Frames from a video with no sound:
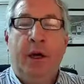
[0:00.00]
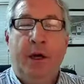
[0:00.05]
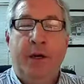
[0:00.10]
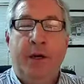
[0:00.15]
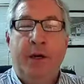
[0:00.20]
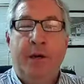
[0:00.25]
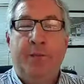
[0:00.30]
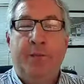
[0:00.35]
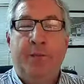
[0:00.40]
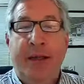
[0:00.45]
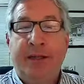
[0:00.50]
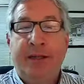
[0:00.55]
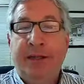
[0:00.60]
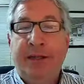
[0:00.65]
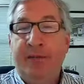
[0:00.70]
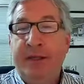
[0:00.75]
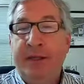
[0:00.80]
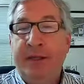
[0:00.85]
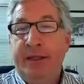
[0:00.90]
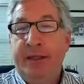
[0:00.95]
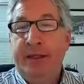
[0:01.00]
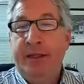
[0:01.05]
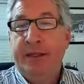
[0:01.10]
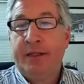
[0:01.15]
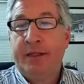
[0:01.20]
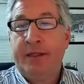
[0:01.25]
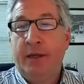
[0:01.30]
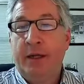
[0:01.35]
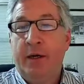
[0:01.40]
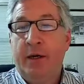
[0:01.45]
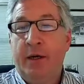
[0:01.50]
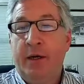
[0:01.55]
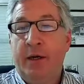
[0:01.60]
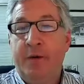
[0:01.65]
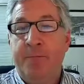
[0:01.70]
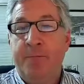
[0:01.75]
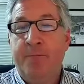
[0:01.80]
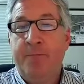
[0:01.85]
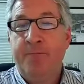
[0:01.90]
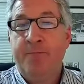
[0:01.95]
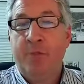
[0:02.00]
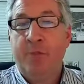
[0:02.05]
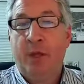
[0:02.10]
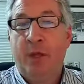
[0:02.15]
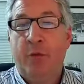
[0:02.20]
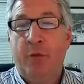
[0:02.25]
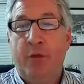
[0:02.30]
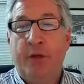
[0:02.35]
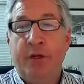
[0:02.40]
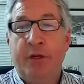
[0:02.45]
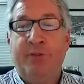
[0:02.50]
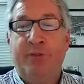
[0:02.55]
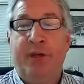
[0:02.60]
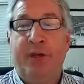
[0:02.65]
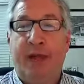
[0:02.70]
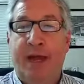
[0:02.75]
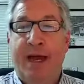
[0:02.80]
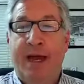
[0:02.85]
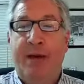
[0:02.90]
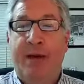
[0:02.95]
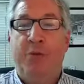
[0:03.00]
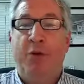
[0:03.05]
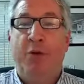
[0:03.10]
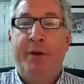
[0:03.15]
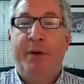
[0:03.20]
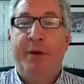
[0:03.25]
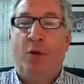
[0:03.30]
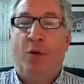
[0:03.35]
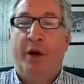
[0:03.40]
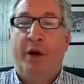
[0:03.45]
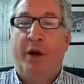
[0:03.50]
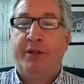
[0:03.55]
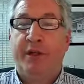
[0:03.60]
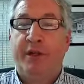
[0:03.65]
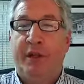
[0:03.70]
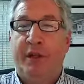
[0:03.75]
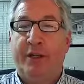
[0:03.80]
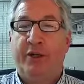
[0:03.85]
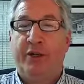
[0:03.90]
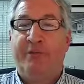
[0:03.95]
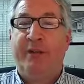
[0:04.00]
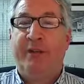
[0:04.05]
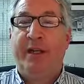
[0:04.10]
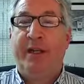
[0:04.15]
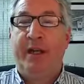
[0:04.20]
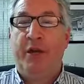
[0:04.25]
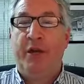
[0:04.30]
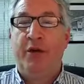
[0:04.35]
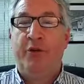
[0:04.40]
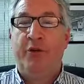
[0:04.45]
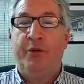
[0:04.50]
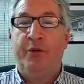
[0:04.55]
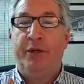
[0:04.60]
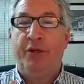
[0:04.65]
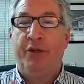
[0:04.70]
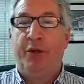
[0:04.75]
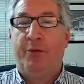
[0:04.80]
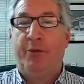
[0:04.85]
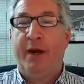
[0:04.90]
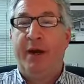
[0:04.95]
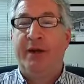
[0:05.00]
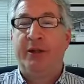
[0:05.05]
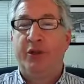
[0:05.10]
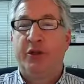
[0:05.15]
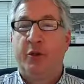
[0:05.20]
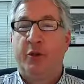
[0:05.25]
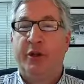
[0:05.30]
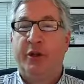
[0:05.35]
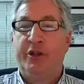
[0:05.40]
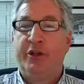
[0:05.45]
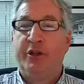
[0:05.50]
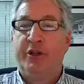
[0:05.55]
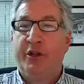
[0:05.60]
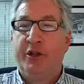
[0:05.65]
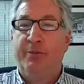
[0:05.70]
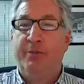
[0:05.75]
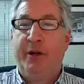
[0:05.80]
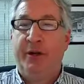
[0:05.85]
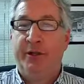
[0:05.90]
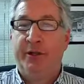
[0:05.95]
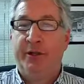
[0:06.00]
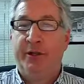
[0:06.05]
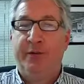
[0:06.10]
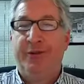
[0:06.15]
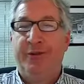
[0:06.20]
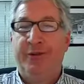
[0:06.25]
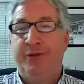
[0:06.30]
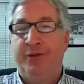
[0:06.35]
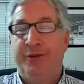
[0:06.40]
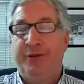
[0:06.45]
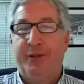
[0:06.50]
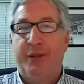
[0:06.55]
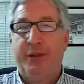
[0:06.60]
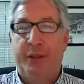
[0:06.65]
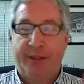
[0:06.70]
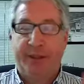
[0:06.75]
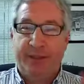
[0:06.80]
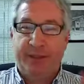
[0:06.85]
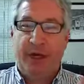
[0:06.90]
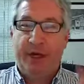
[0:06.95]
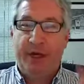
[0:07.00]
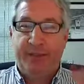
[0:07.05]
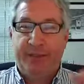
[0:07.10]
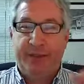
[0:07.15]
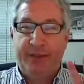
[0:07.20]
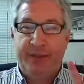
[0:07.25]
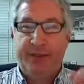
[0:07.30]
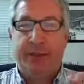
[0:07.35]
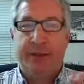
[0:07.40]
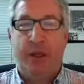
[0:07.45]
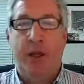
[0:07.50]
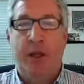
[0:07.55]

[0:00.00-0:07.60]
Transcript: The activities that we're going to do in lab will be to watch the lecture video, then do the practice questions on Pearson, those assignments